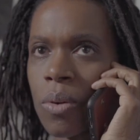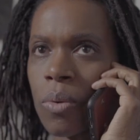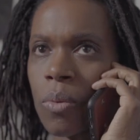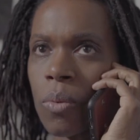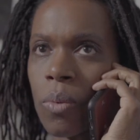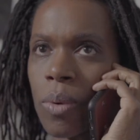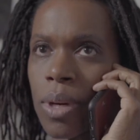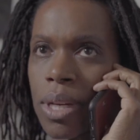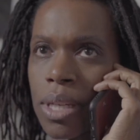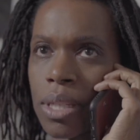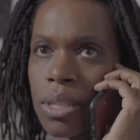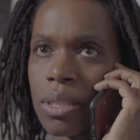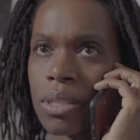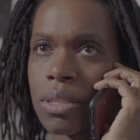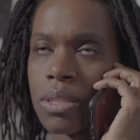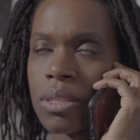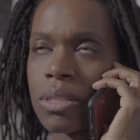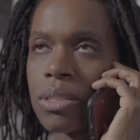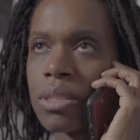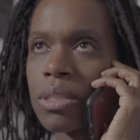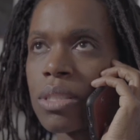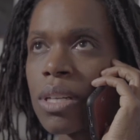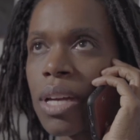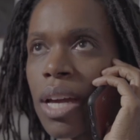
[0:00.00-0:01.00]

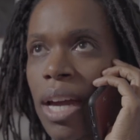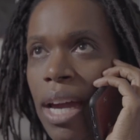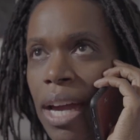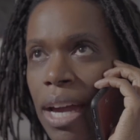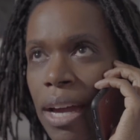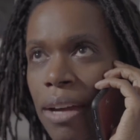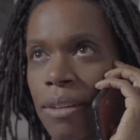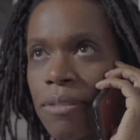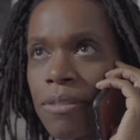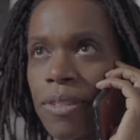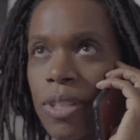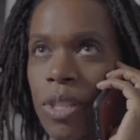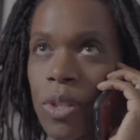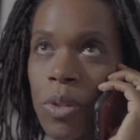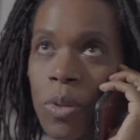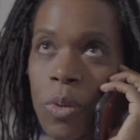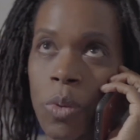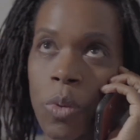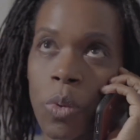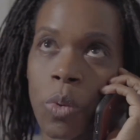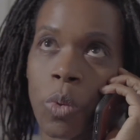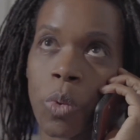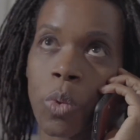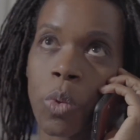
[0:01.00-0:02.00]
Well, have
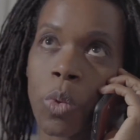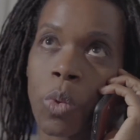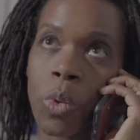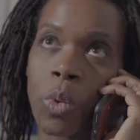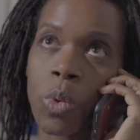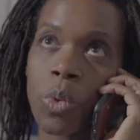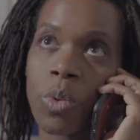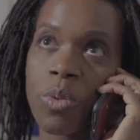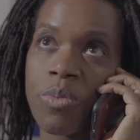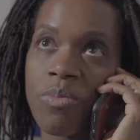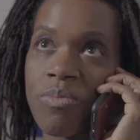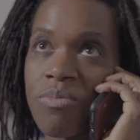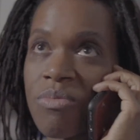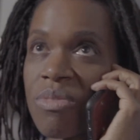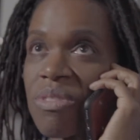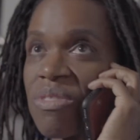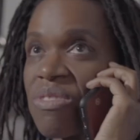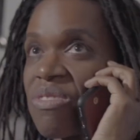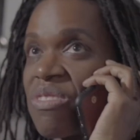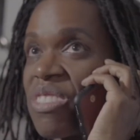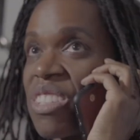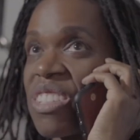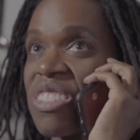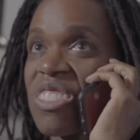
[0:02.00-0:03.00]
you
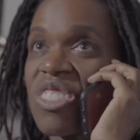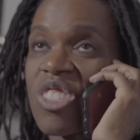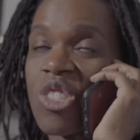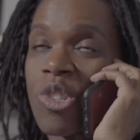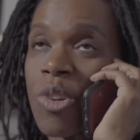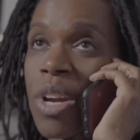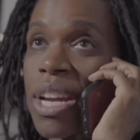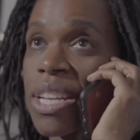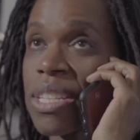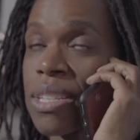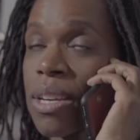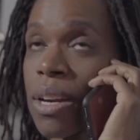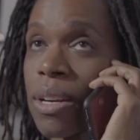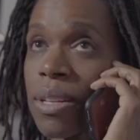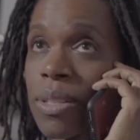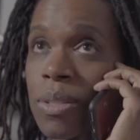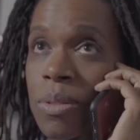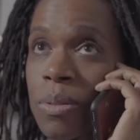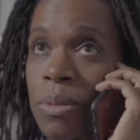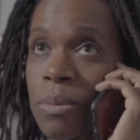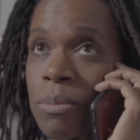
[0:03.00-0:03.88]
tried talking to